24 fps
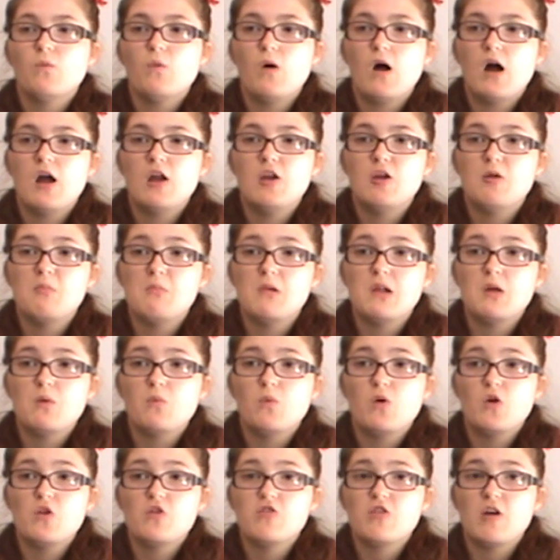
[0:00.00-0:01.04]
what I normally
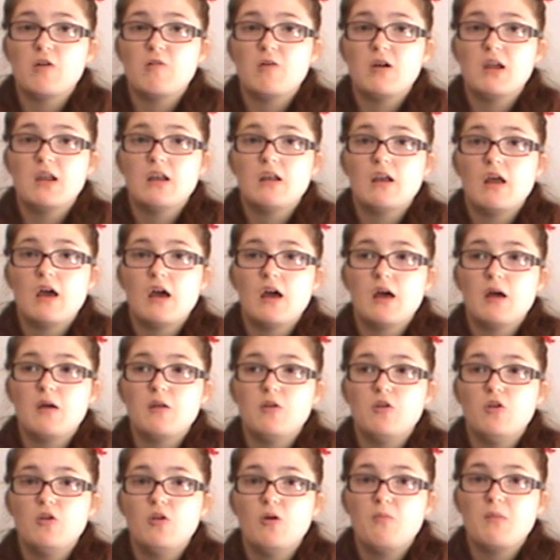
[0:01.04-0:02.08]
watch her in.
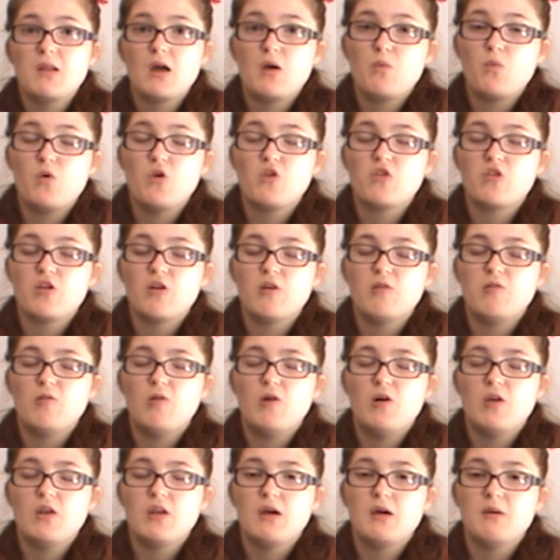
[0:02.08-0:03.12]
Normally I watch her
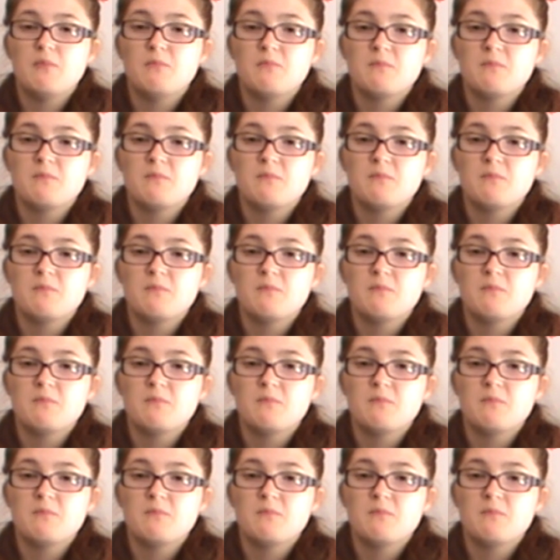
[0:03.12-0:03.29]
on